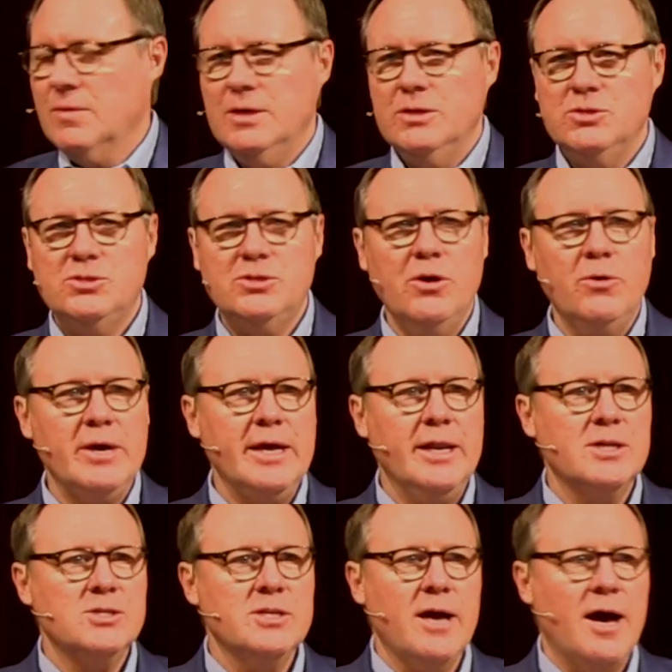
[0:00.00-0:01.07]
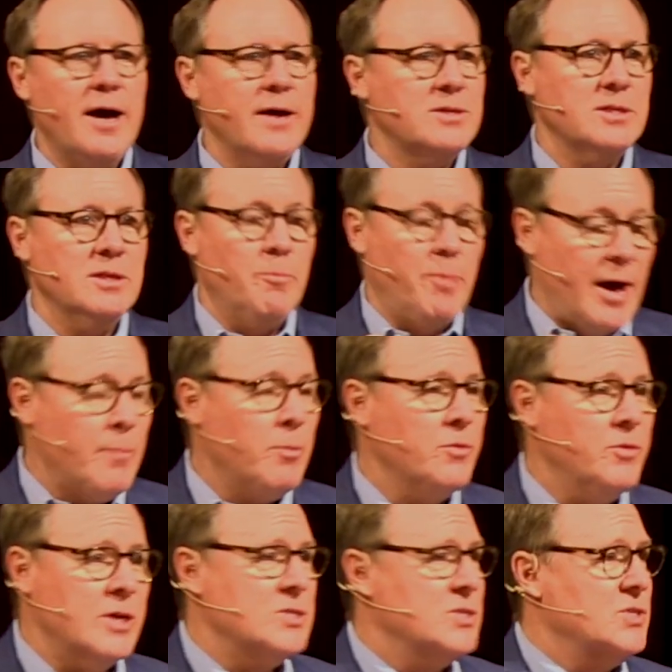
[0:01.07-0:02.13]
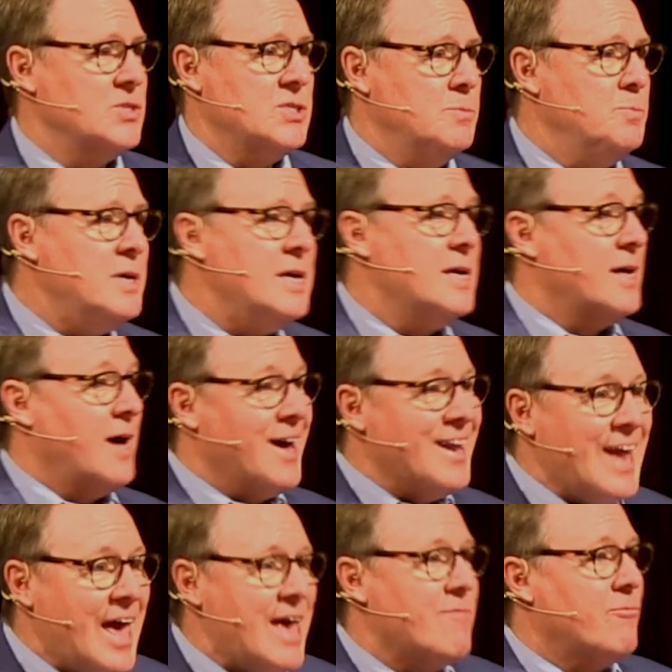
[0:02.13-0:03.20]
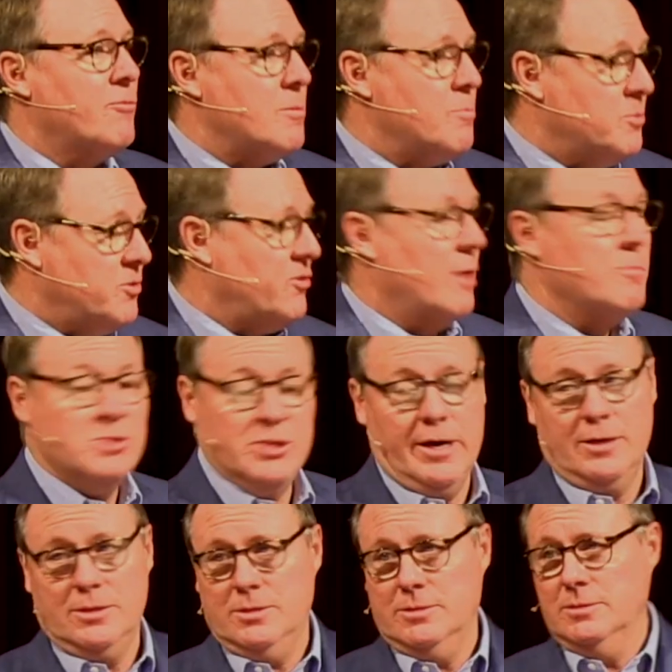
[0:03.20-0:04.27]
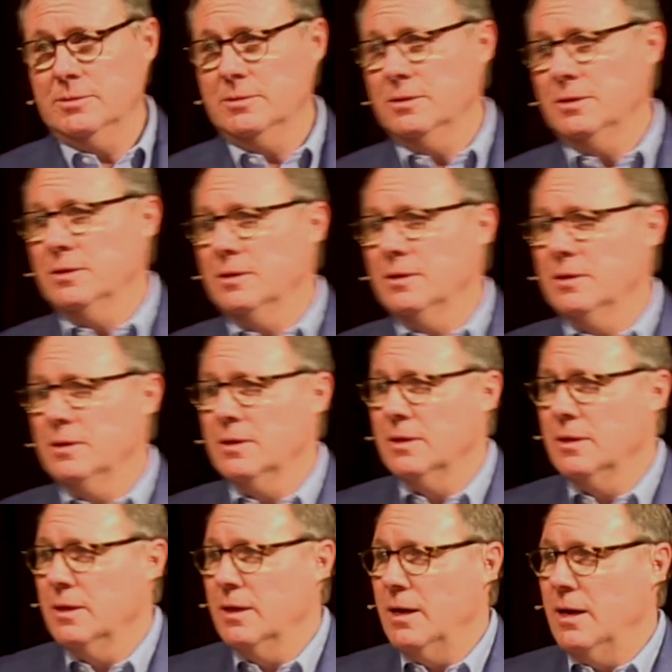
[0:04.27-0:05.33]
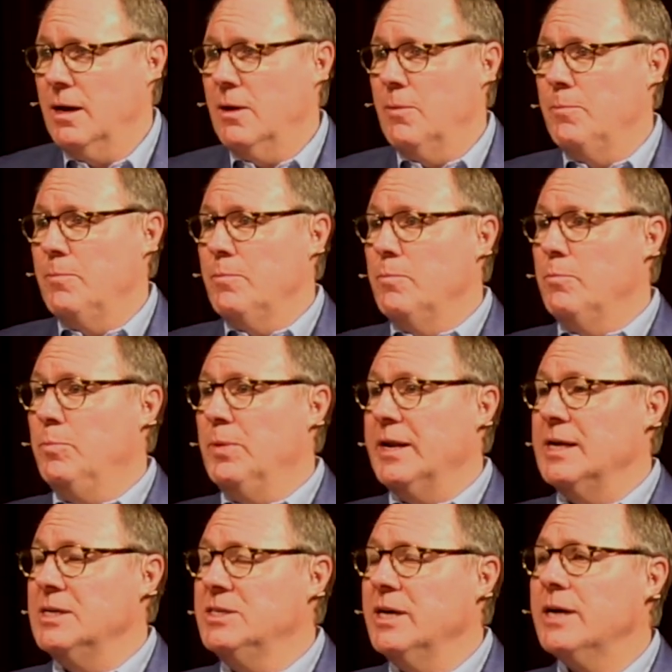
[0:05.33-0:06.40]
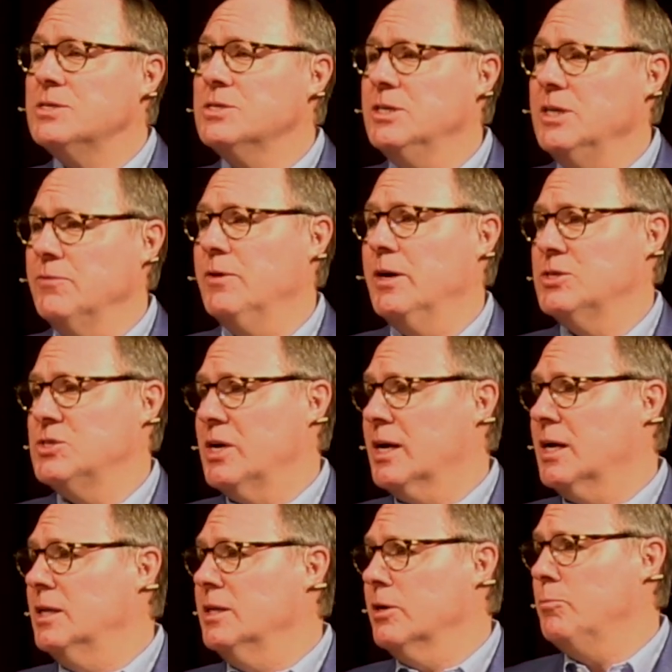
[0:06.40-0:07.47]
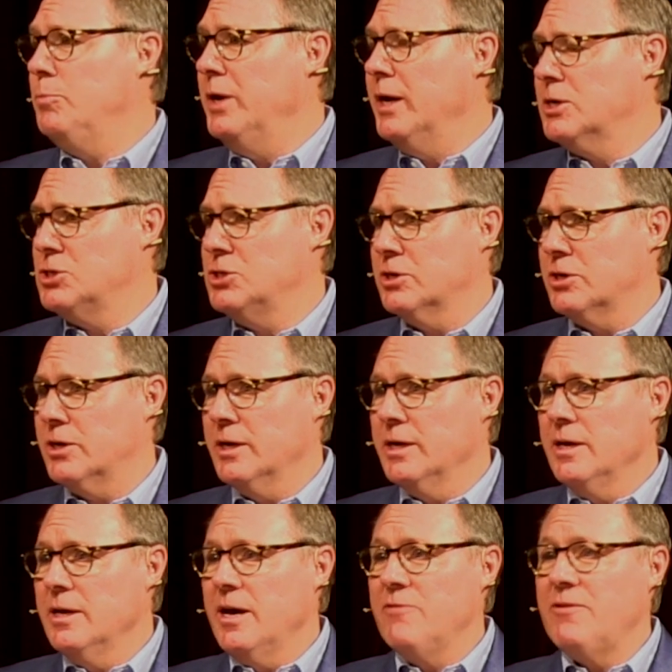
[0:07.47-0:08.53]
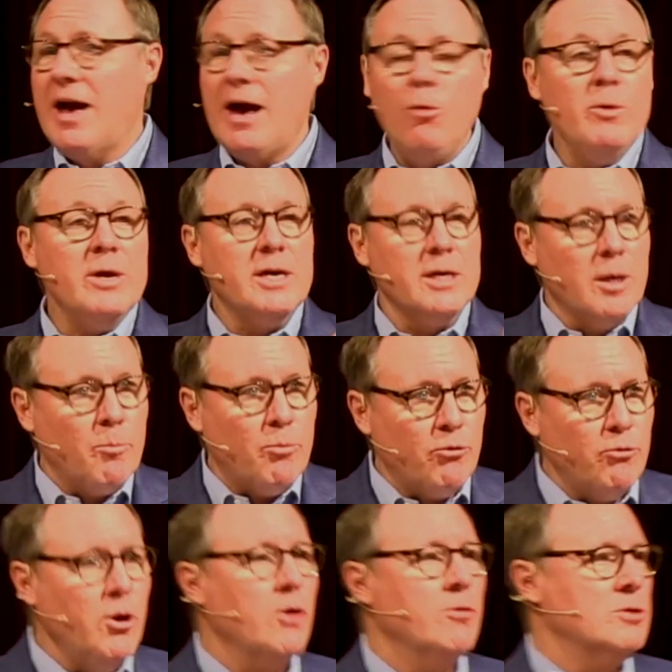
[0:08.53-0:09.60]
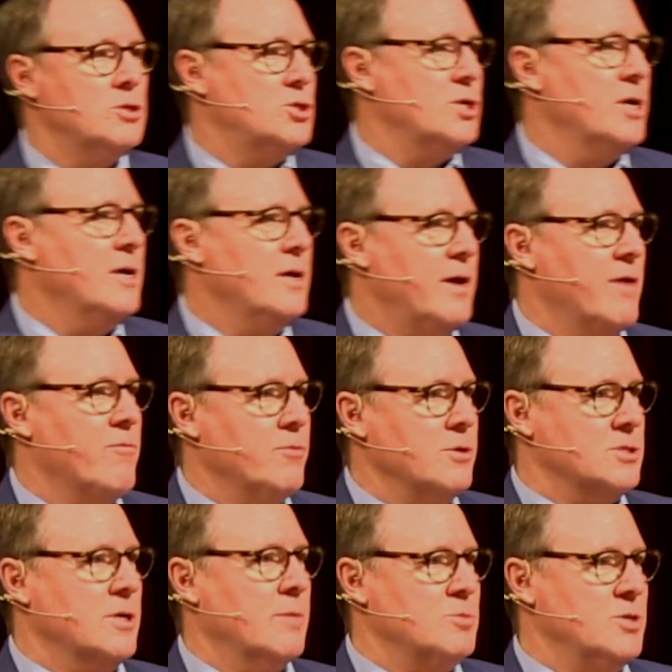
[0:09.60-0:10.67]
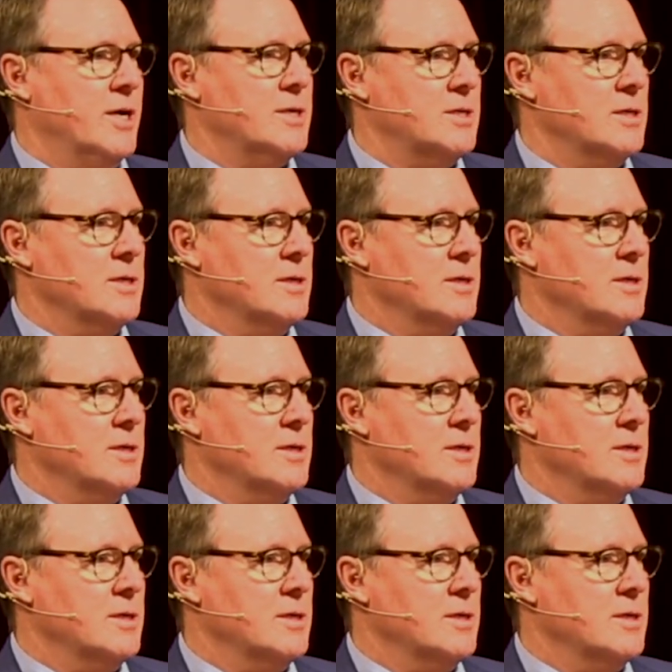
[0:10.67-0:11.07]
So it is not, the Bible doesn't speak on every subject, um, but it does give us a clear picture of how we can approach every subject.